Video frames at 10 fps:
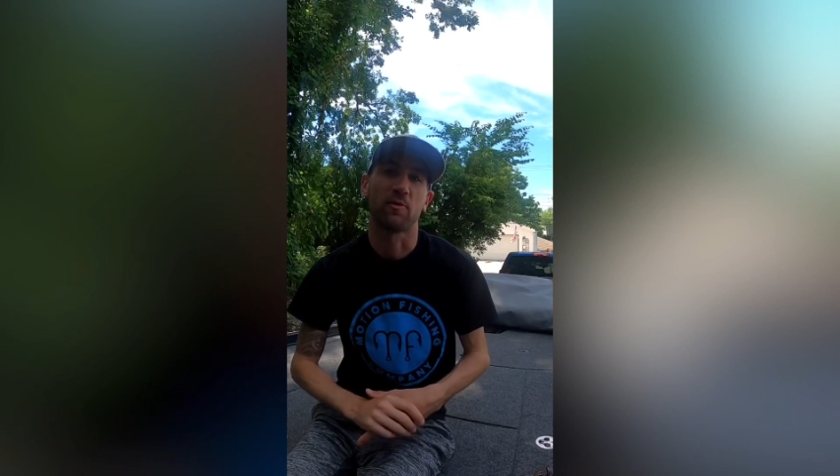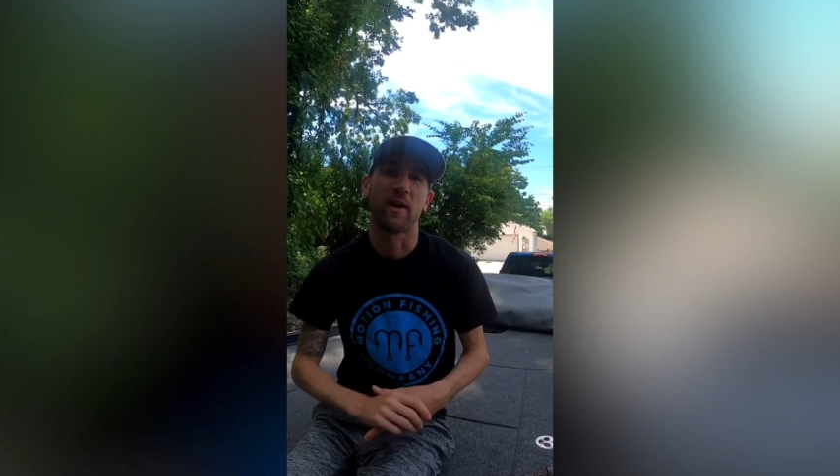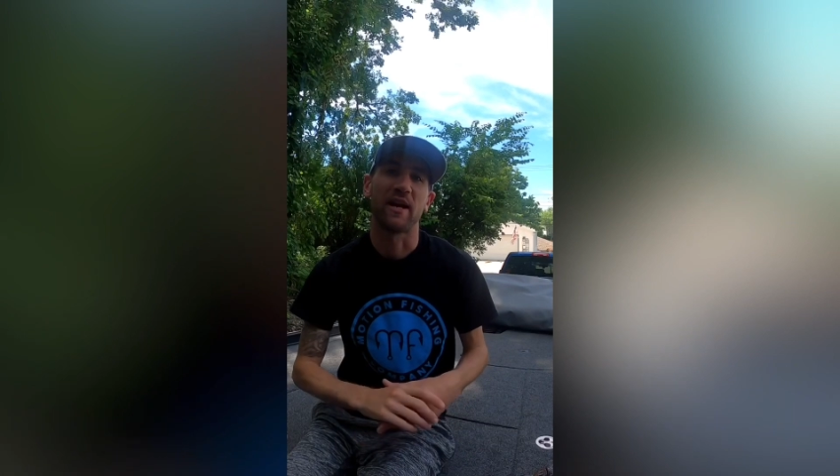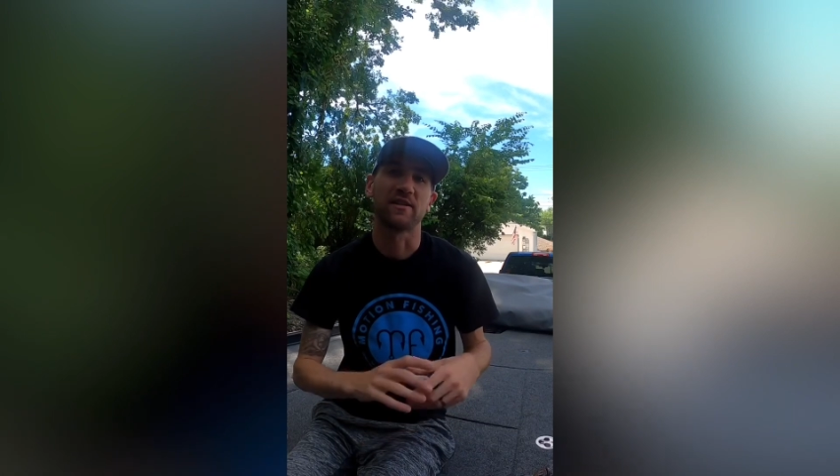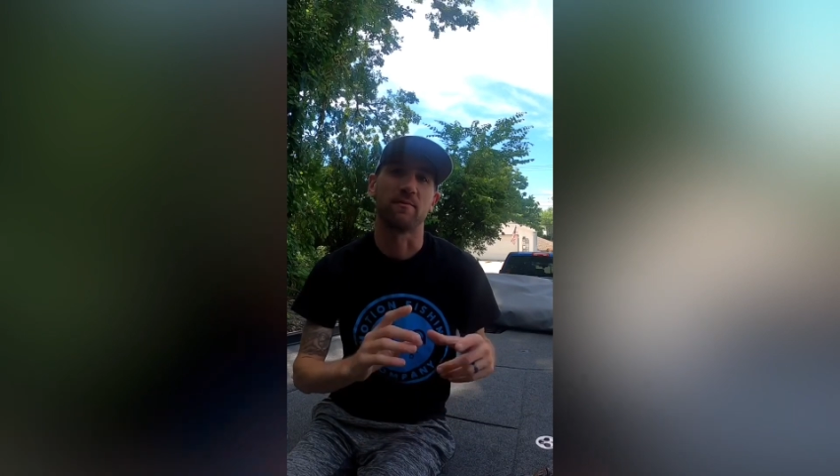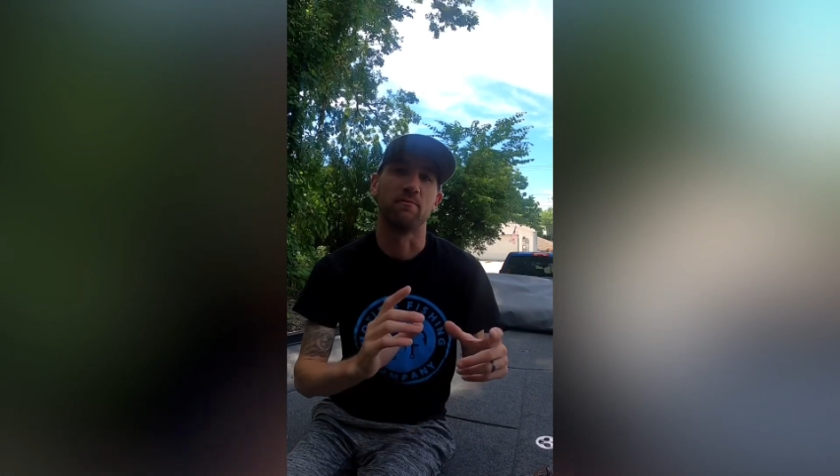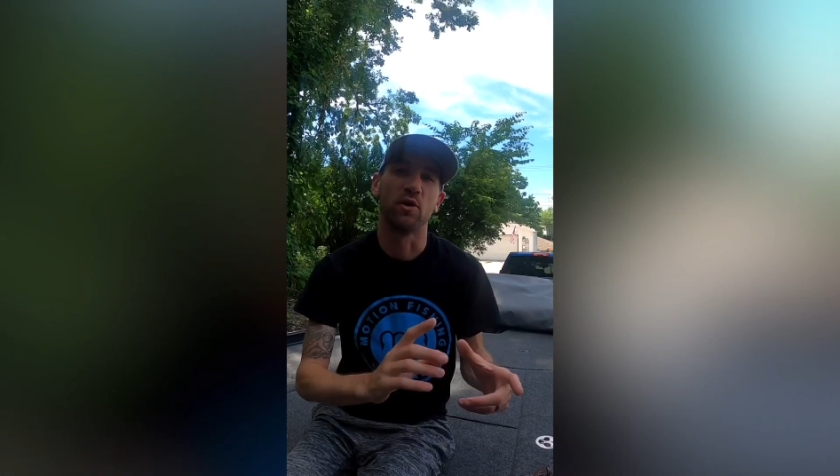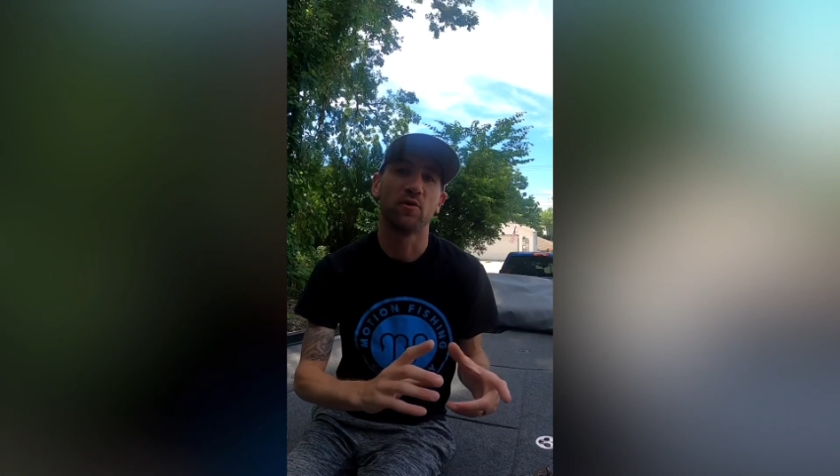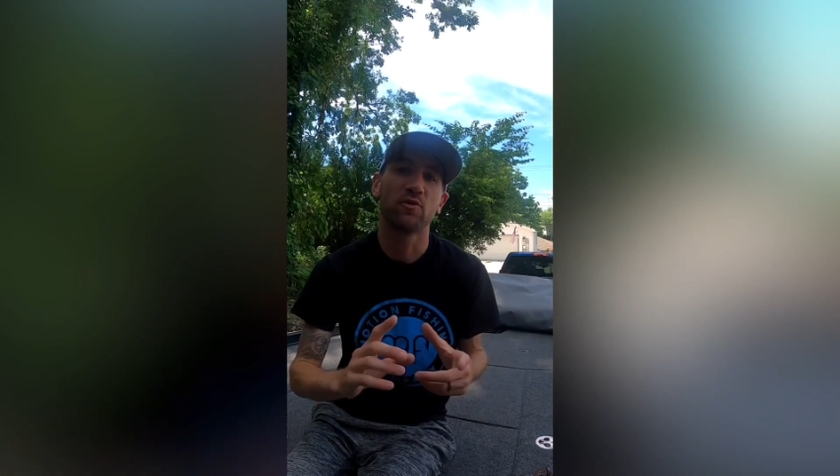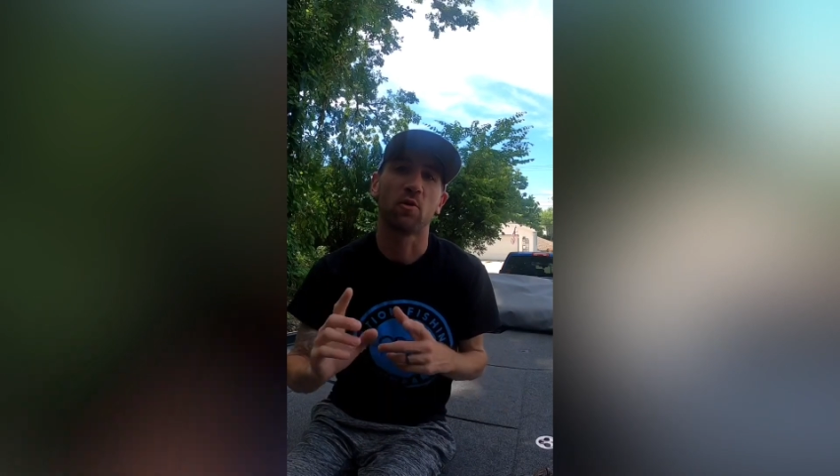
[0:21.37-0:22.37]
banks and
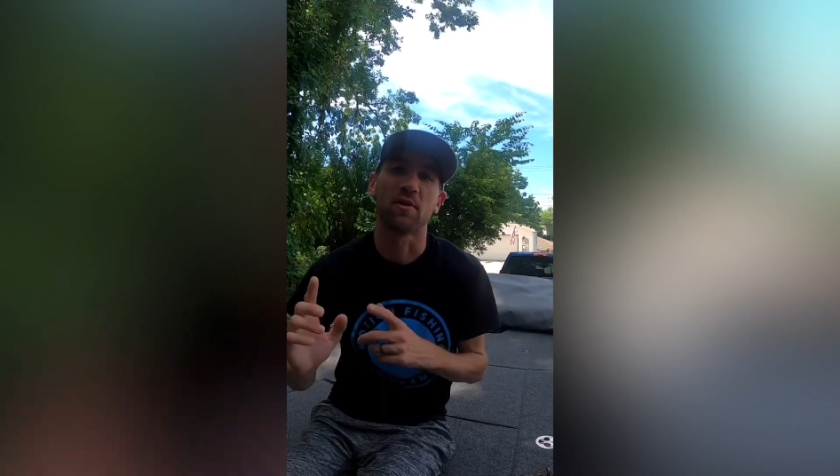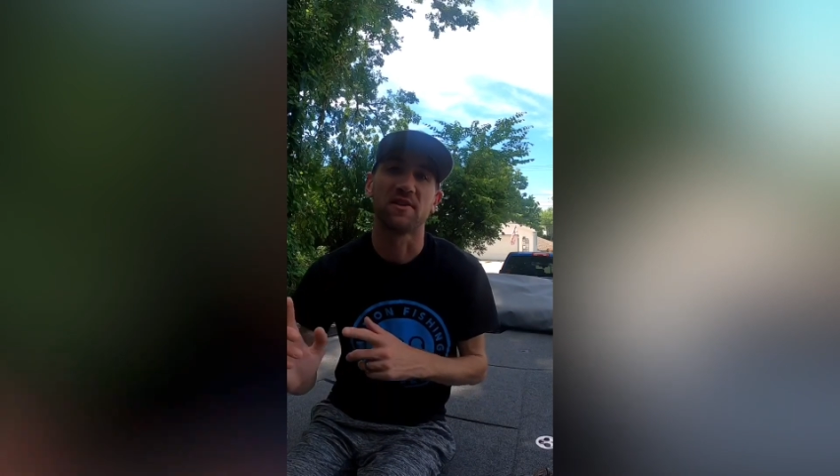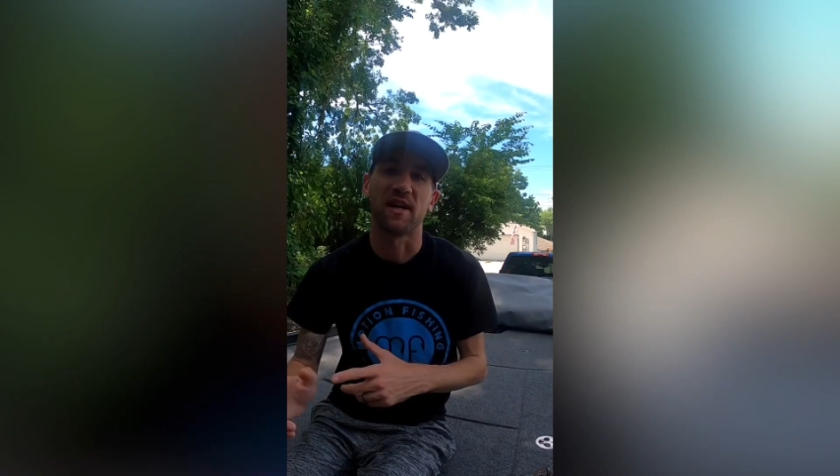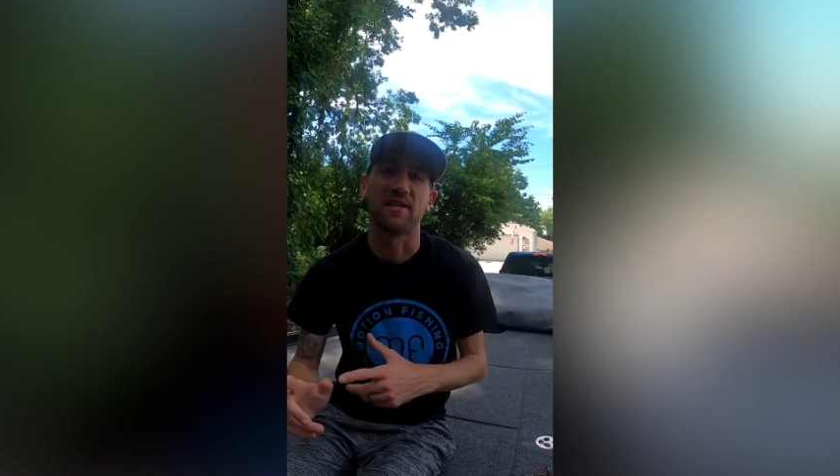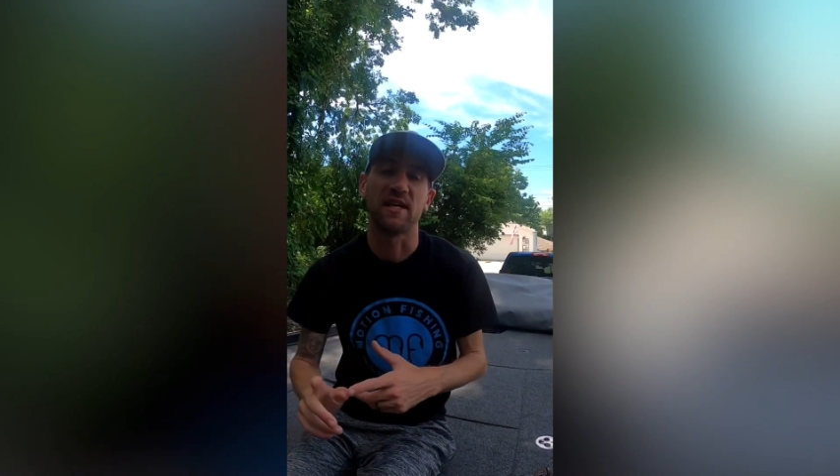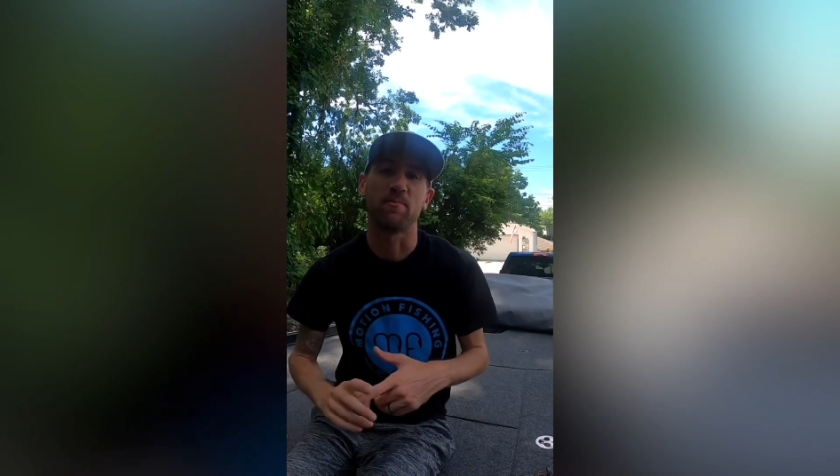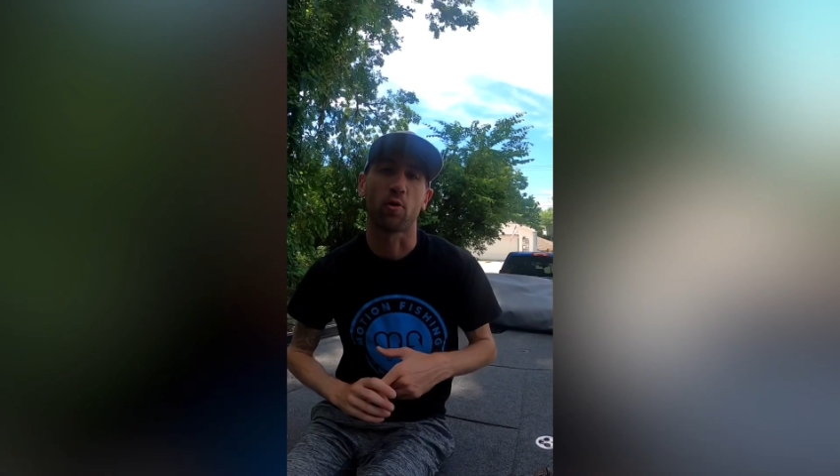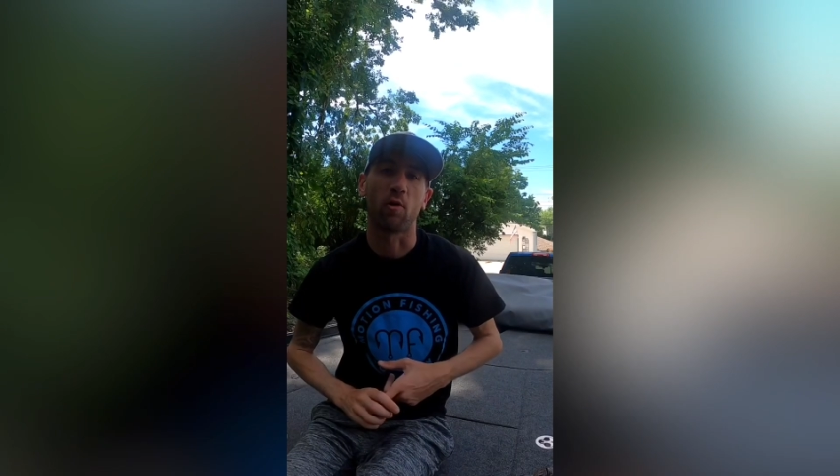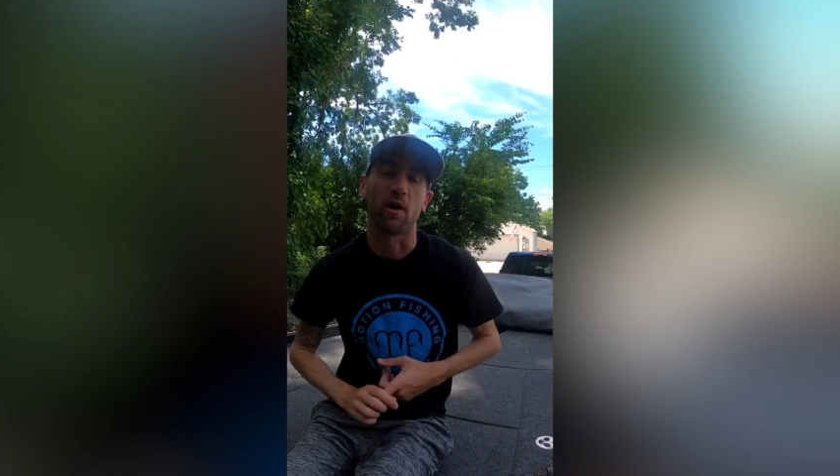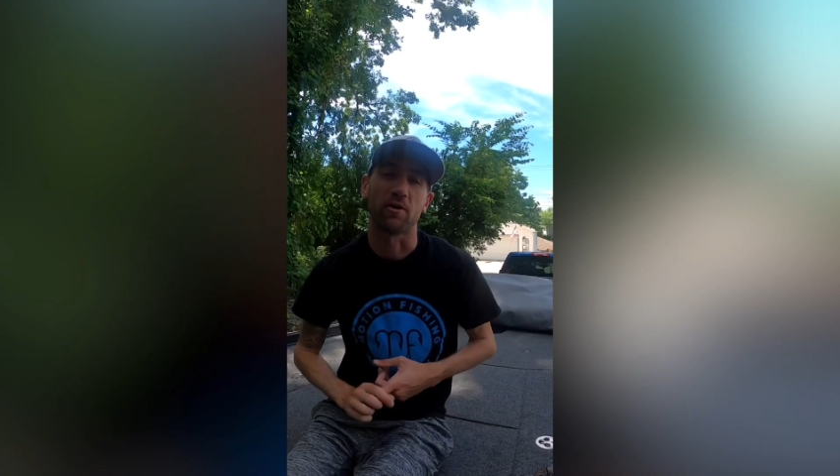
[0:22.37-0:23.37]
move towards that deeper
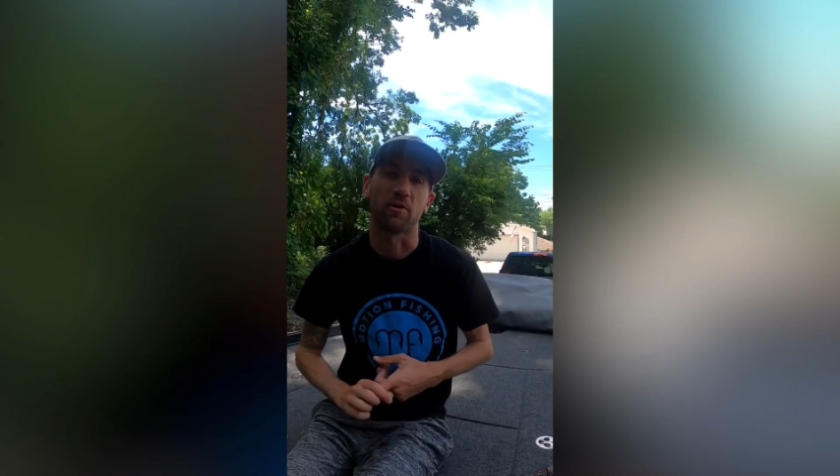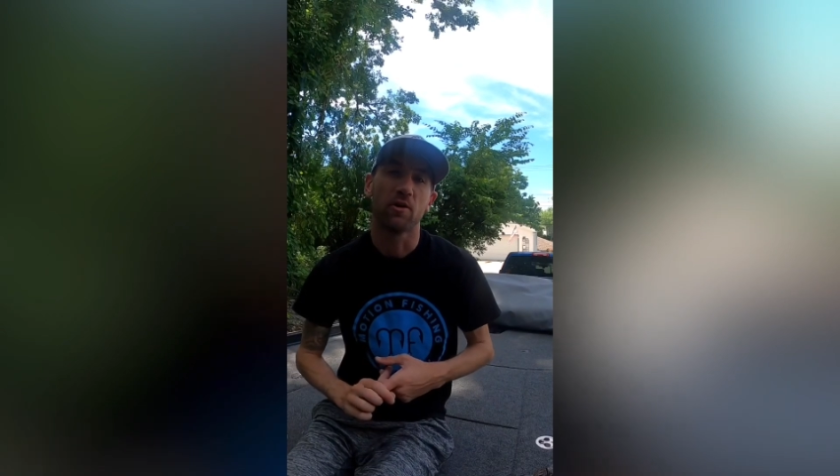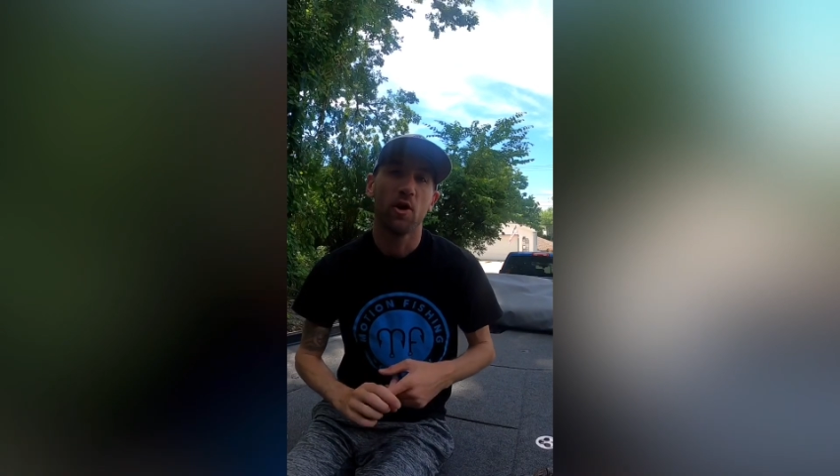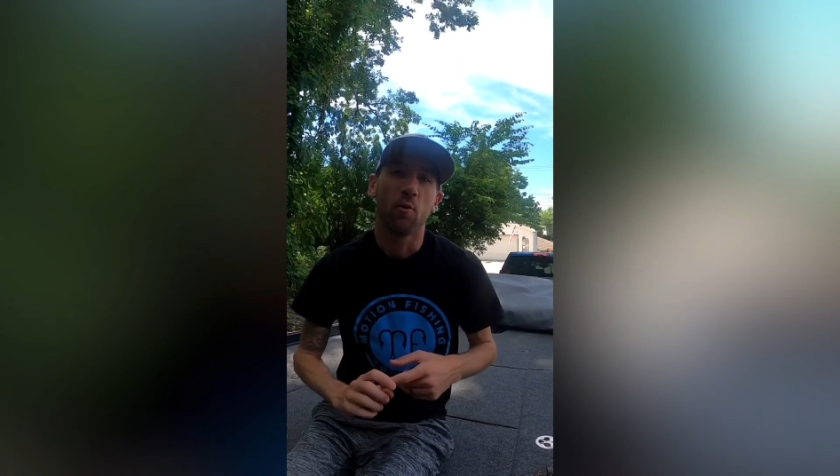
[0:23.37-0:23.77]
water,